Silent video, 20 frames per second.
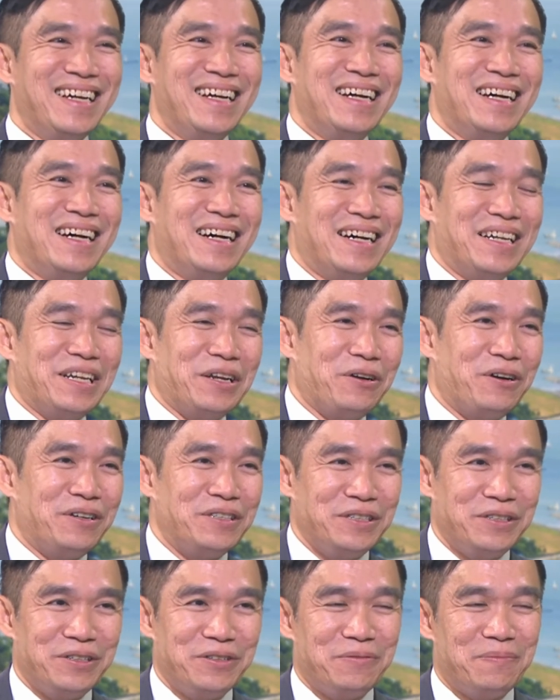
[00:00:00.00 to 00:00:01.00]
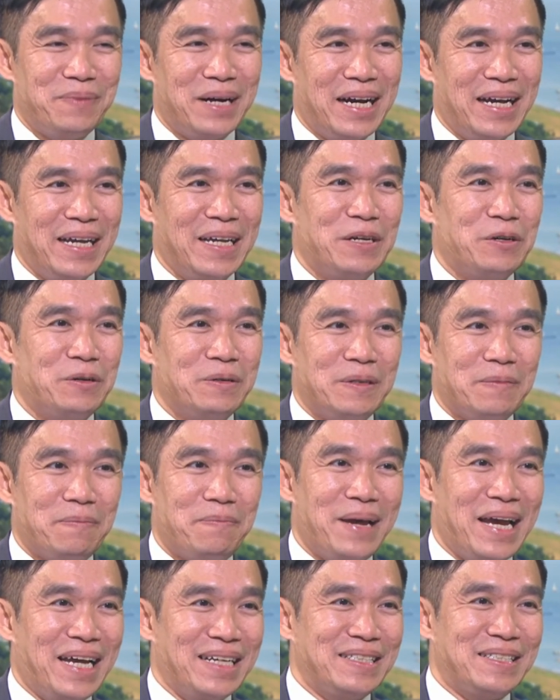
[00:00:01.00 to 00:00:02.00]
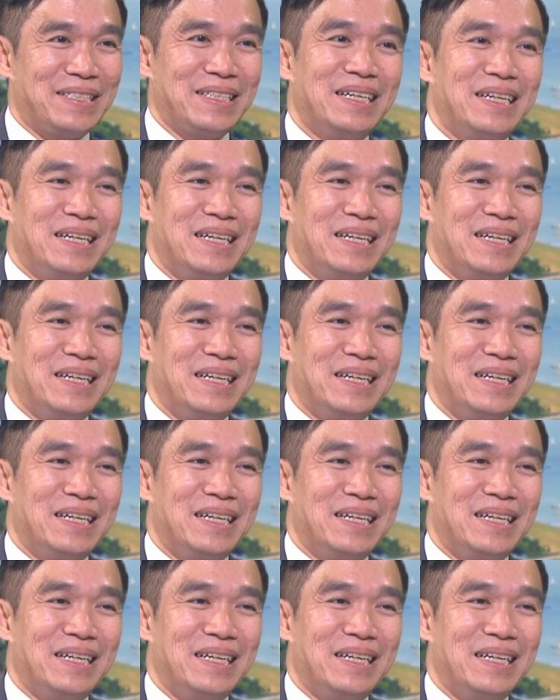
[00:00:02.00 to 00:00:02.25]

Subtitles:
They'll continue to buy the best